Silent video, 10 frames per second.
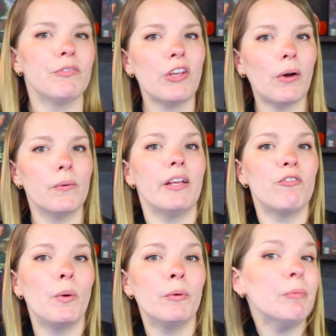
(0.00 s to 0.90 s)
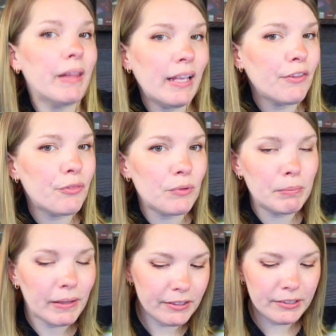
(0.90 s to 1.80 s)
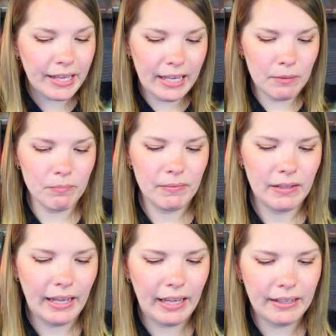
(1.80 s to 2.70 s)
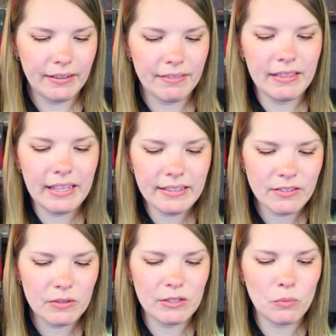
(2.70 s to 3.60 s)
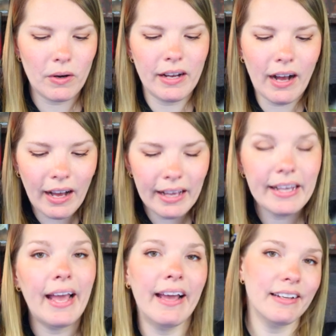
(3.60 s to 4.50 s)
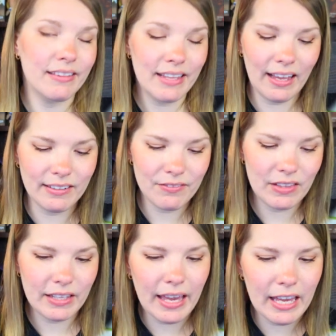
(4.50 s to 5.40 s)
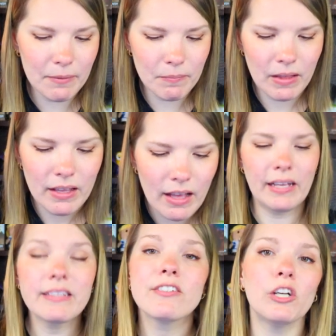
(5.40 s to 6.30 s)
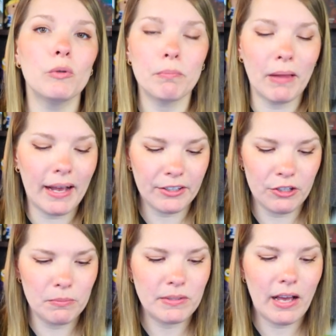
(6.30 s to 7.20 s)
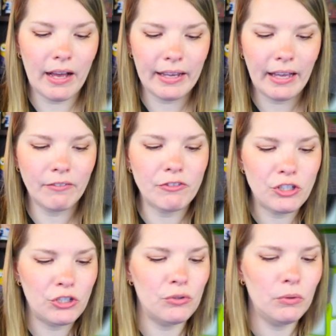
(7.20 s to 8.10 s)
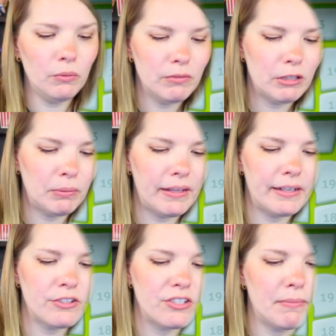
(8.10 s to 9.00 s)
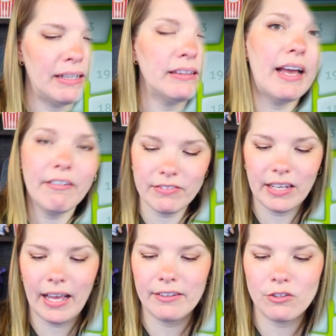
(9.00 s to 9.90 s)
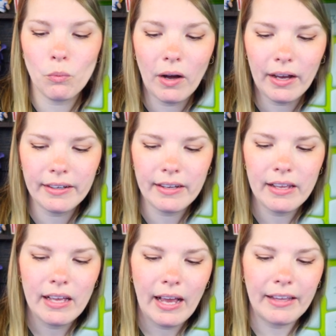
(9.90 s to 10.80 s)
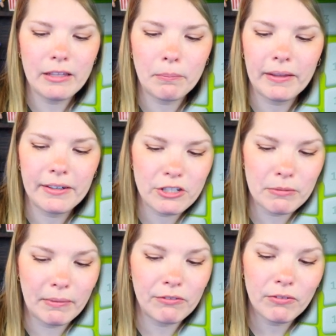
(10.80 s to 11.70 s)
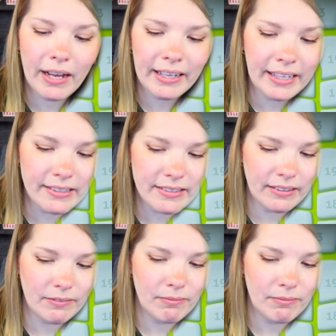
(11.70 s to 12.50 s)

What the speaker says: So if we were playing a 3-player game, and this is what I had at the end of the game, let's start with black cubes. I have 2, the player to my left has 1, and the player to my right